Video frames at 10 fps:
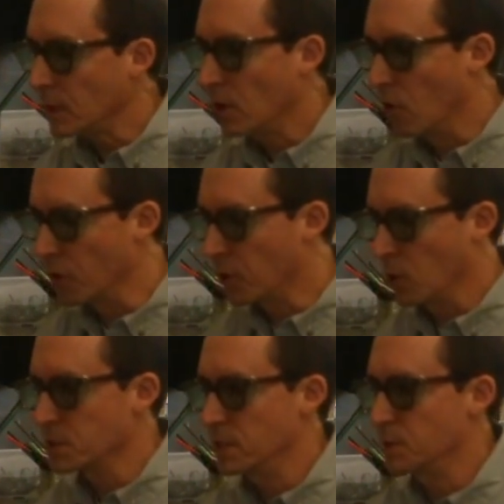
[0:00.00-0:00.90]
Over the
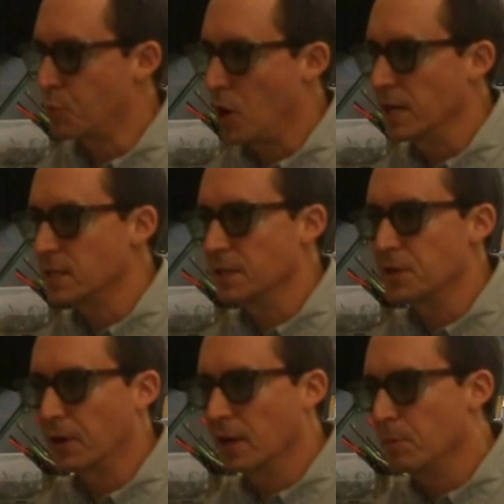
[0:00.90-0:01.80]
course of this process,
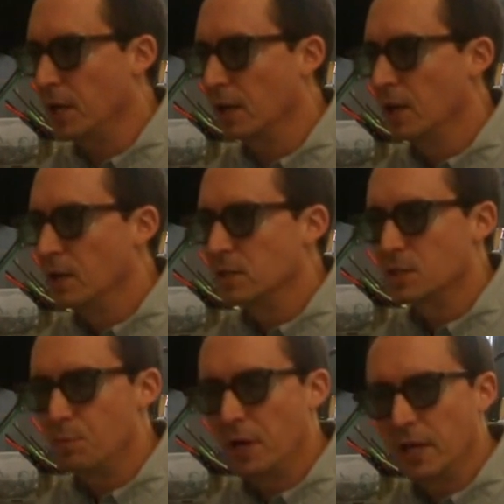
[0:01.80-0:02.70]
you're going to be
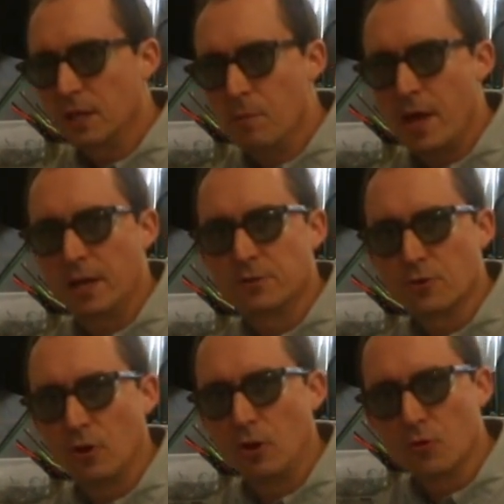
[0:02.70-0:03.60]
spinning the
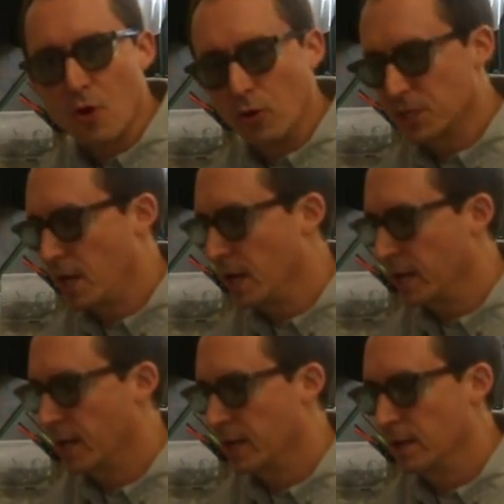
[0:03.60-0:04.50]
mandrel,
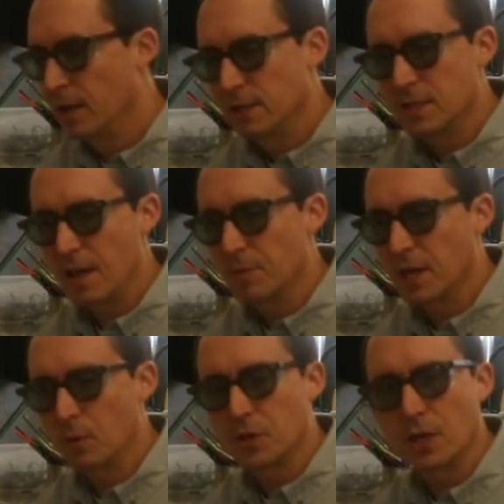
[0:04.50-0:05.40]
rotating it. Same
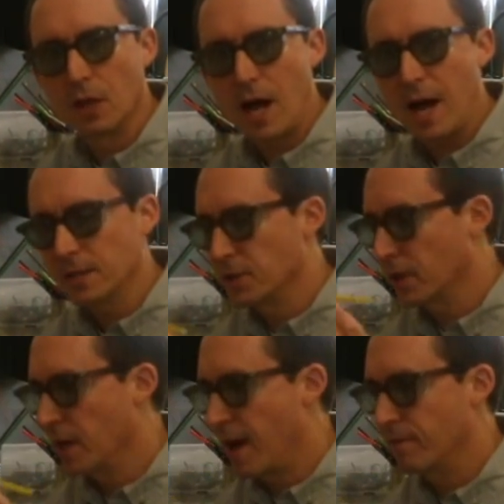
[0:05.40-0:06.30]
thing with the glass. You're
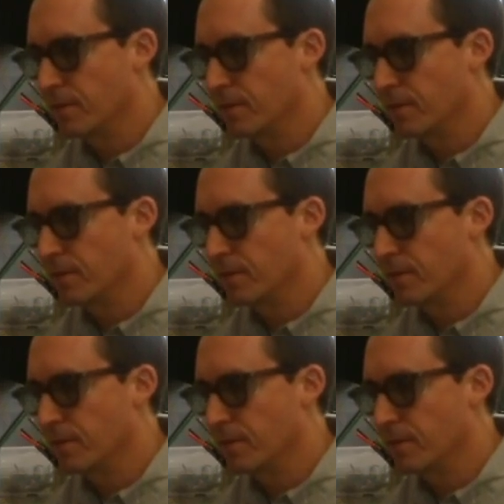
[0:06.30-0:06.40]
going to have